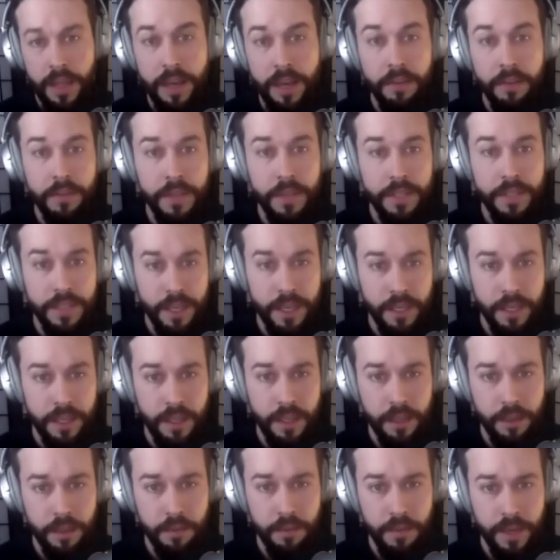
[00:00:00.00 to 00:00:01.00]
these
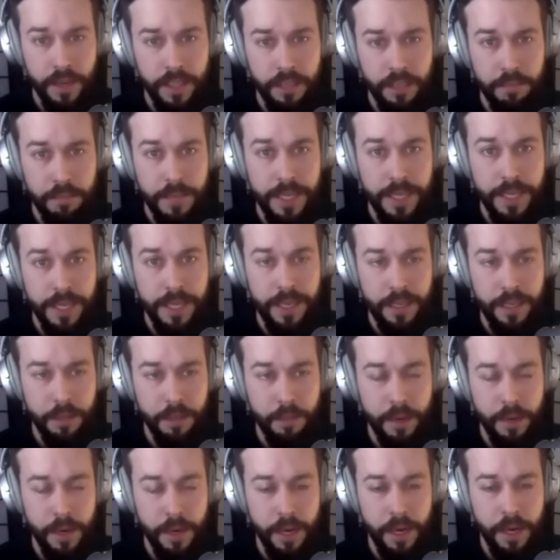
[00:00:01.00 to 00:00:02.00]
psychedelic effects mediated
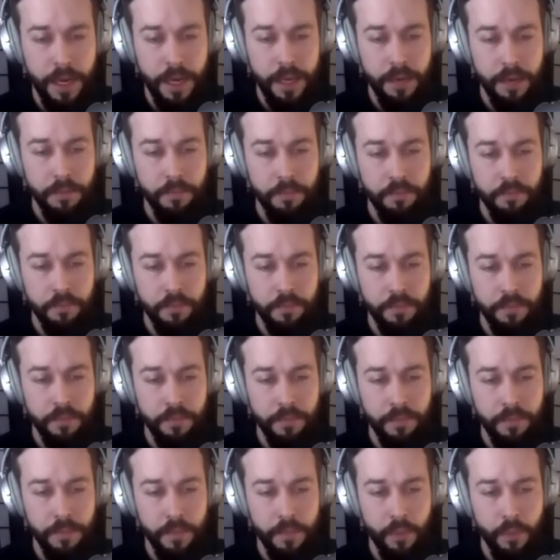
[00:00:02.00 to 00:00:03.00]
by
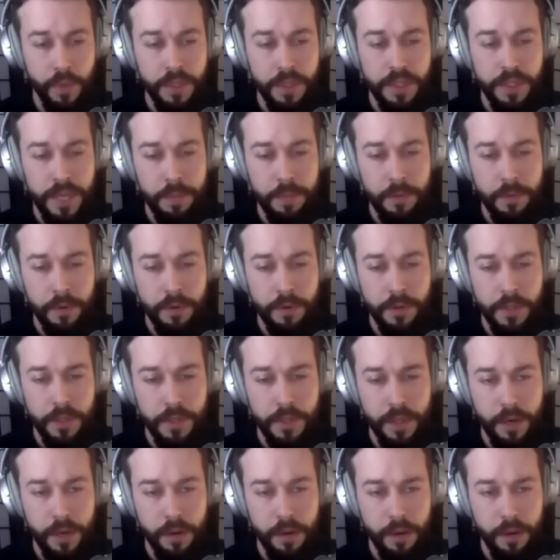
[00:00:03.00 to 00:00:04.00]
receptors
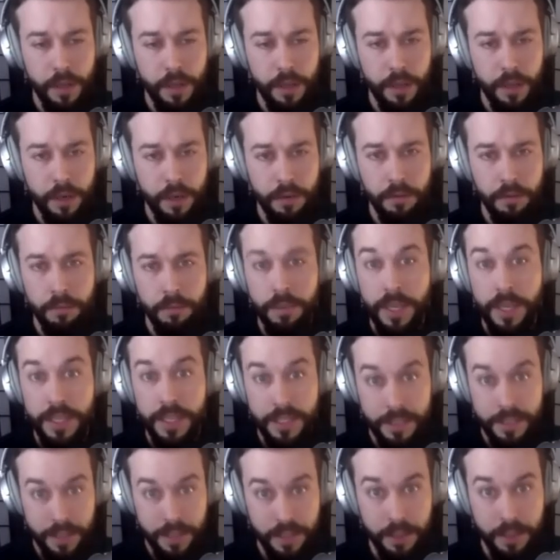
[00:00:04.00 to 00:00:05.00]
that are in
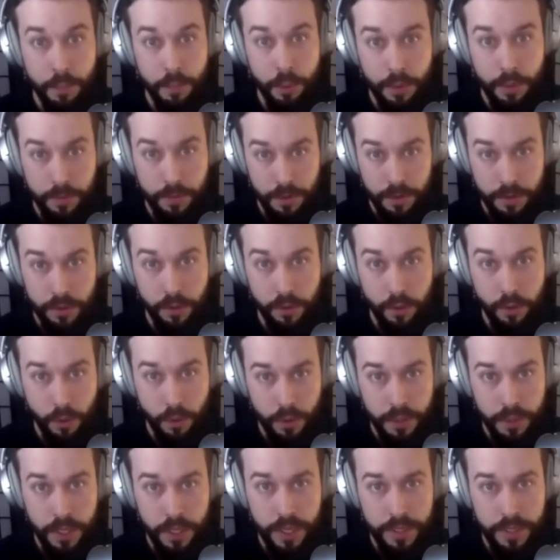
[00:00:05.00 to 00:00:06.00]
places like the prefrontal
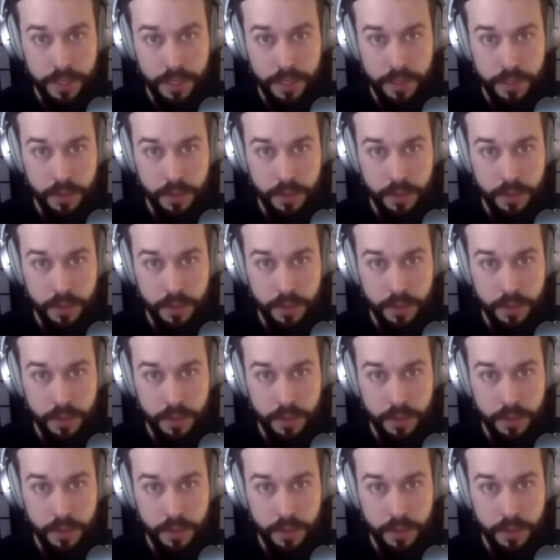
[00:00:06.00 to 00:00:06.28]
cortex, as you